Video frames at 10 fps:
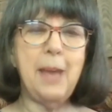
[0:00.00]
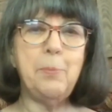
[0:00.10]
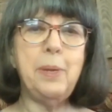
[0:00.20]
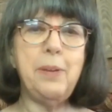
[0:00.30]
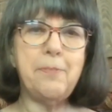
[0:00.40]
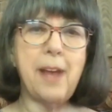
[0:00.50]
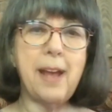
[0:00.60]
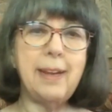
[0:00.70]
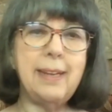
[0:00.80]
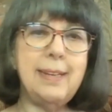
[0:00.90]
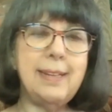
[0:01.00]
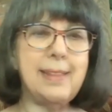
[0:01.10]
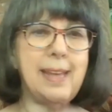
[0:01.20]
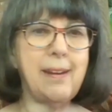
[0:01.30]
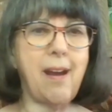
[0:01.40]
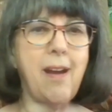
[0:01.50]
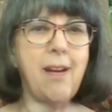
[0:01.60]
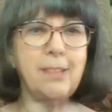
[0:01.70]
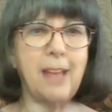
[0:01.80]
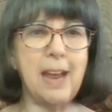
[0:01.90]
And we find that
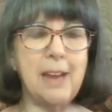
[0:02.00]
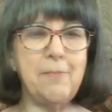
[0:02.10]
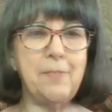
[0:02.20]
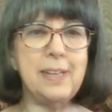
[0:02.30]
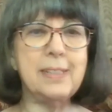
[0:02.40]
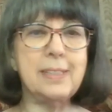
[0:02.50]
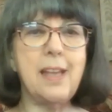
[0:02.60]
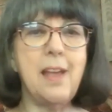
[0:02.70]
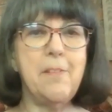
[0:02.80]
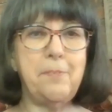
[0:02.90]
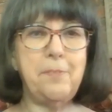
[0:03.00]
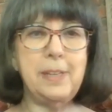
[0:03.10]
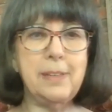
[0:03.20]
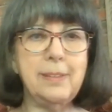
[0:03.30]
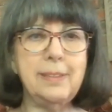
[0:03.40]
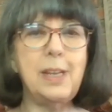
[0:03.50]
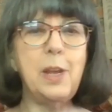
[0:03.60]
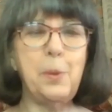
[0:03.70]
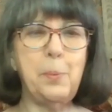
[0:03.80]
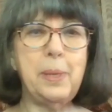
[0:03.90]
our life is filled
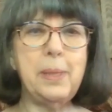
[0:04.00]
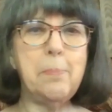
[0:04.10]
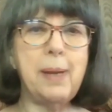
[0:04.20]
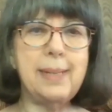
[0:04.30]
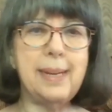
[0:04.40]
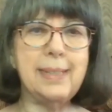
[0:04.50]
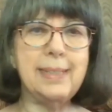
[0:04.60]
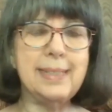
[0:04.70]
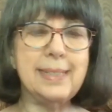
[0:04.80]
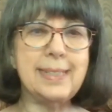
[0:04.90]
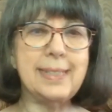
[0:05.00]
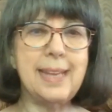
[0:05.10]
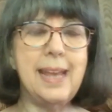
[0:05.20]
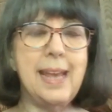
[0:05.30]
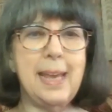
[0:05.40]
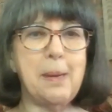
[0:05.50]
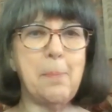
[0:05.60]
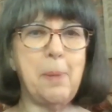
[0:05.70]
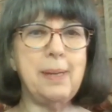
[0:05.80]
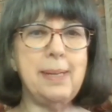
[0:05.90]
with abundance
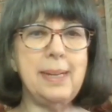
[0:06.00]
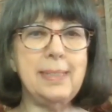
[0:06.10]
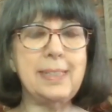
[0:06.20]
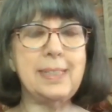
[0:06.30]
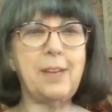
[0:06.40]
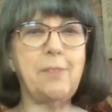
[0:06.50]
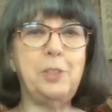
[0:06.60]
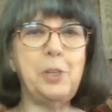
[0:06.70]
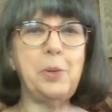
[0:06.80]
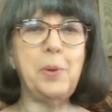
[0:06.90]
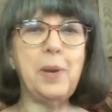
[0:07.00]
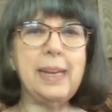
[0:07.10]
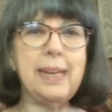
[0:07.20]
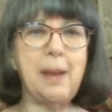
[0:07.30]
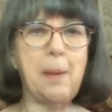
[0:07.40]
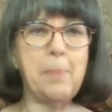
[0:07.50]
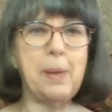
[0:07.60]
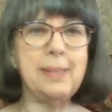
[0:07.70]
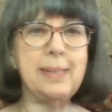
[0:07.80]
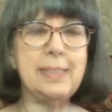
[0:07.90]
and abundance of joy,
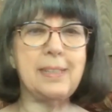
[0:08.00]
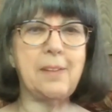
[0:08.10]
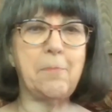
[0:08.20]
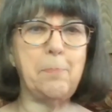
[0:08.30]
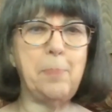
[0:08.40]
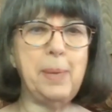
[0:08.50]
abundance of